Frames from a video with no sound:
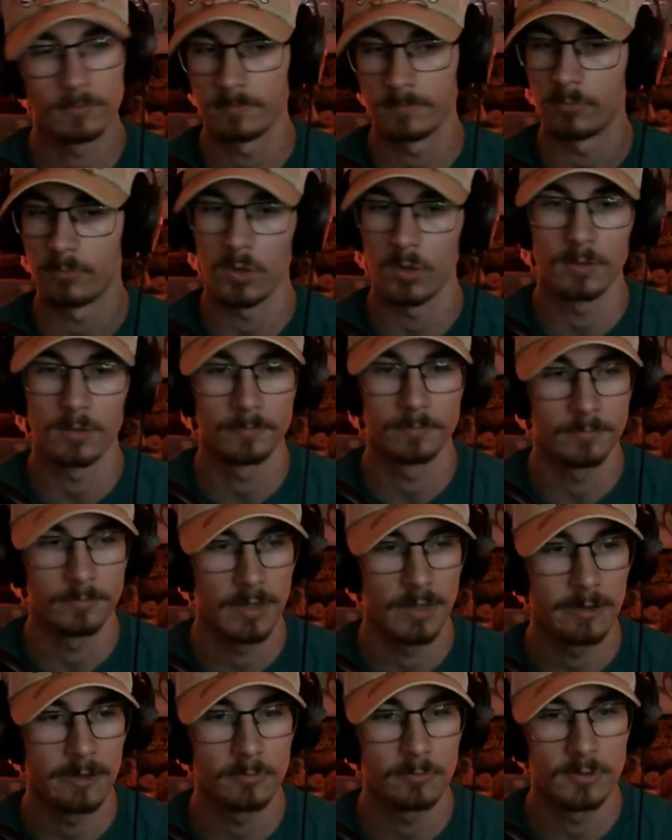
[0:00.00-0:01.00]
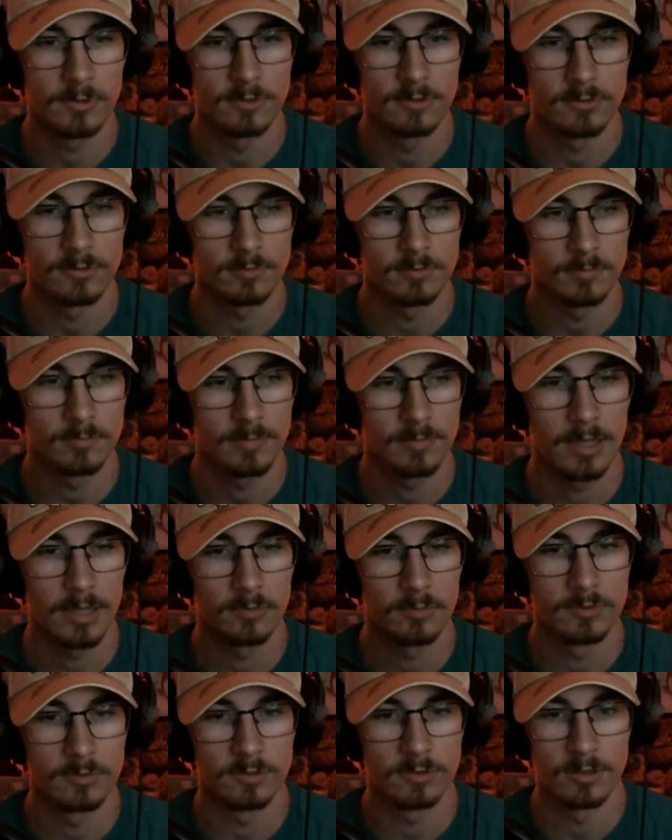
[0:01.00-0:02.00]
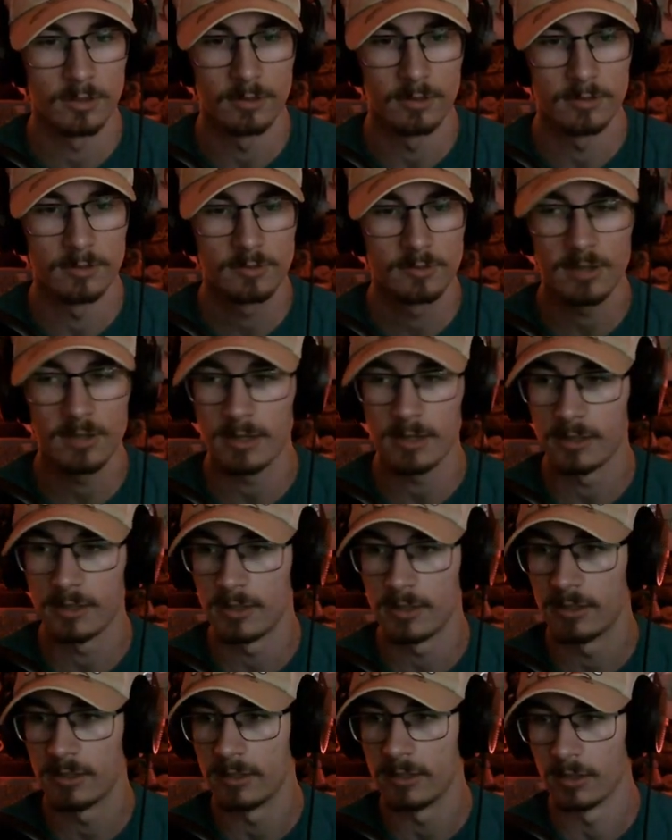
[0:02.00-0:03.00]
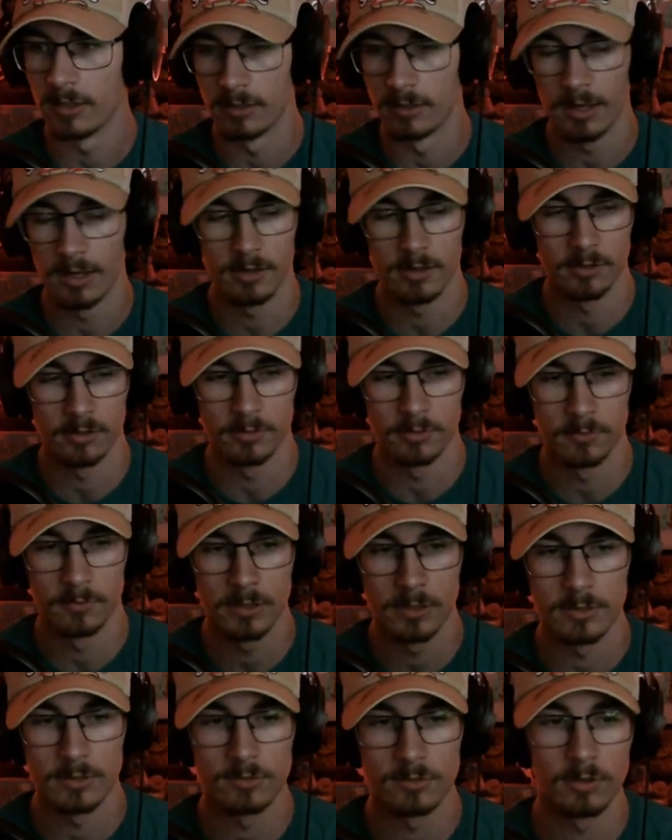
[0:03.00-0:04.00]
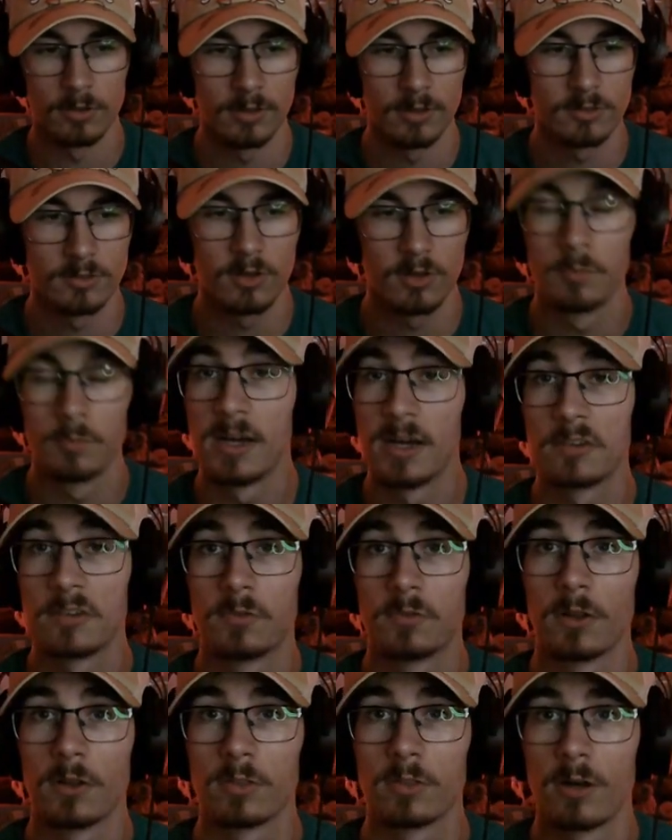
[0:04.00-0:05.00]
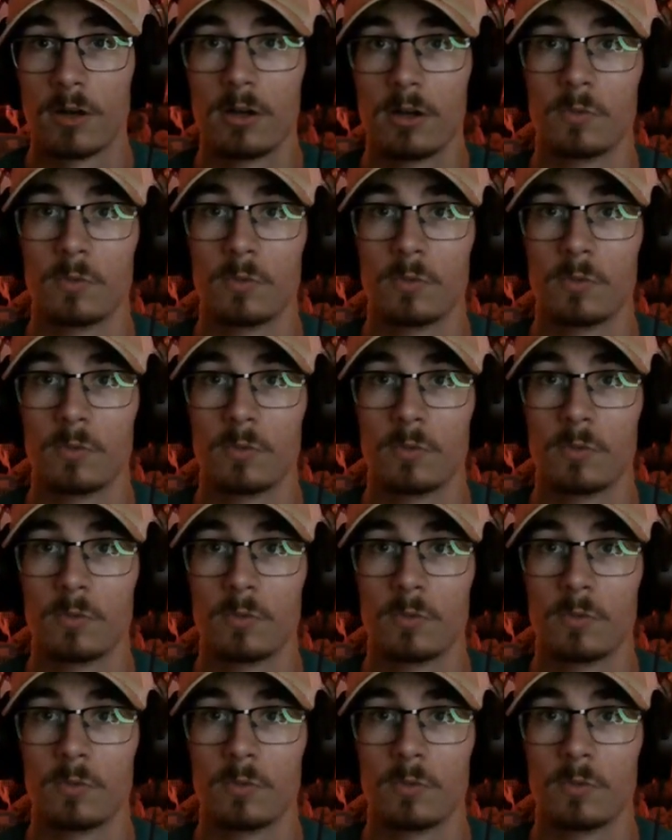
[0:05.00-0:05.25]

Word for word: well, that was the second ending out of three, so let's go back for the third